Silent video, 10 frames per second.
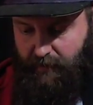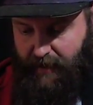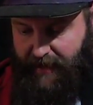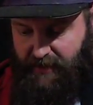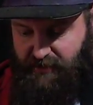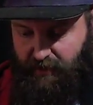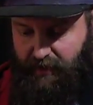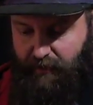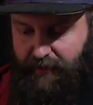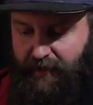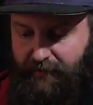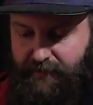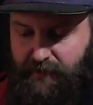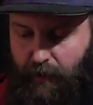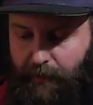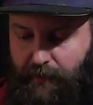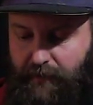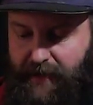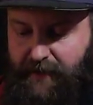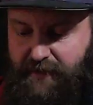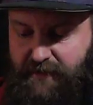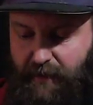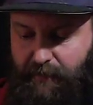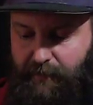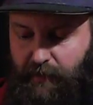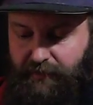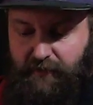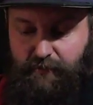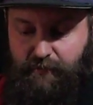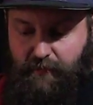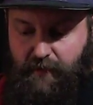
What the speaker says: agile enough to operate some of the